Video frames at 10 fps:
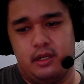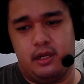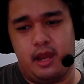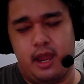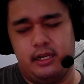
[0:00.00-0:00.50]

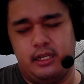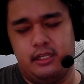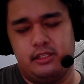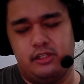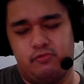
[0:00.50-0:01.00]
I
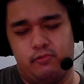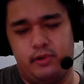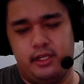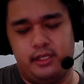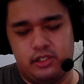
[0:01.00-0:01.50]
need to
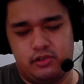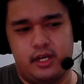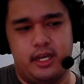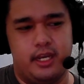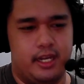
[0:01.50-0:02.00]
really
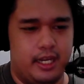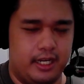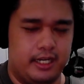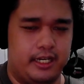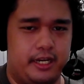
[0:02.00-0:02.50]
try
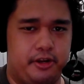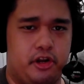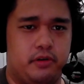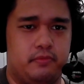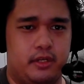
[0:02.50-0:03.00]
getting an
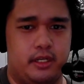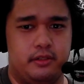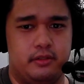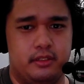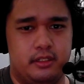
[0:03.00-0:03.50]
editor, and